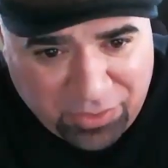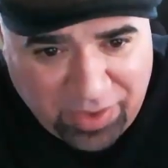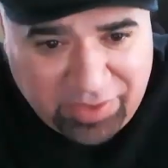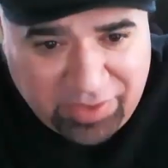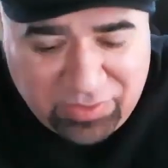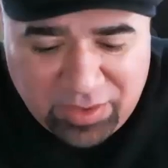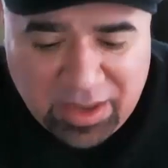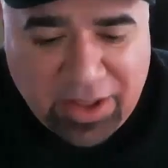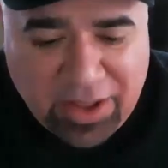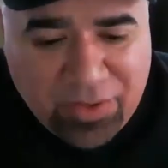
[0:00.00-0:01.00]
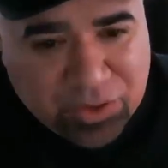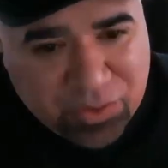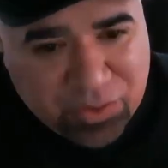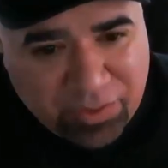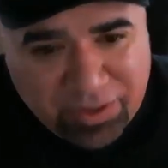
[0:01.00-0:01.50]
face, and they'll use
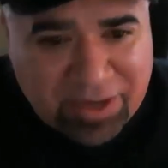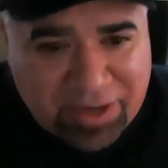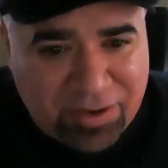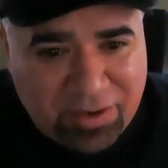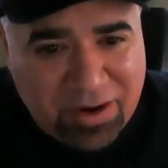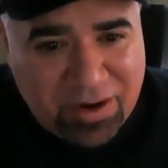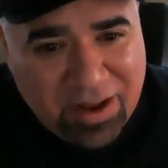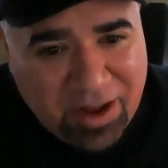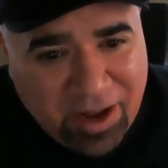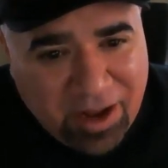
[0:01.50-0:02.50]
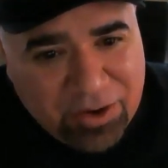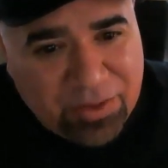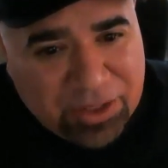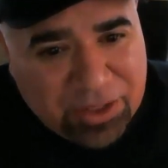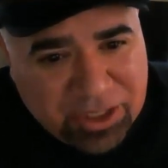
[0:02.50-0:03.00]
a reflector under
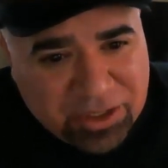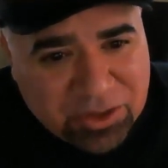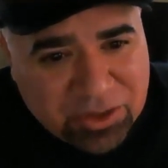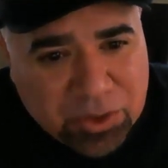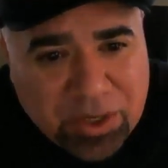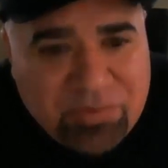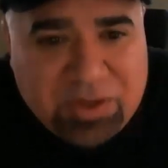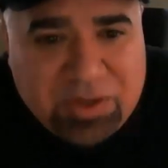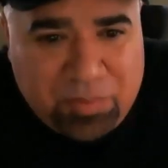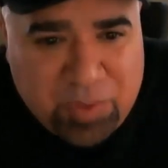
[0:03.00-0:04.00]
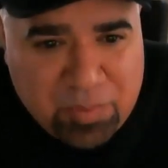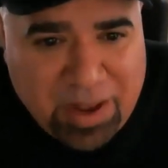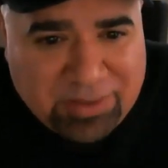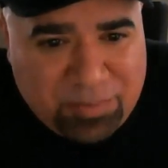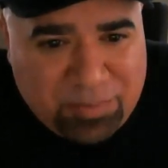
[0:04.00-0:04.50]
the chin sort of to
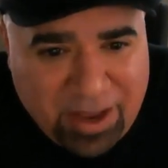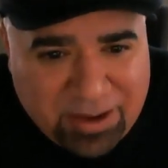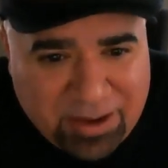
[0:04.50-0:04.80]
bounce it back.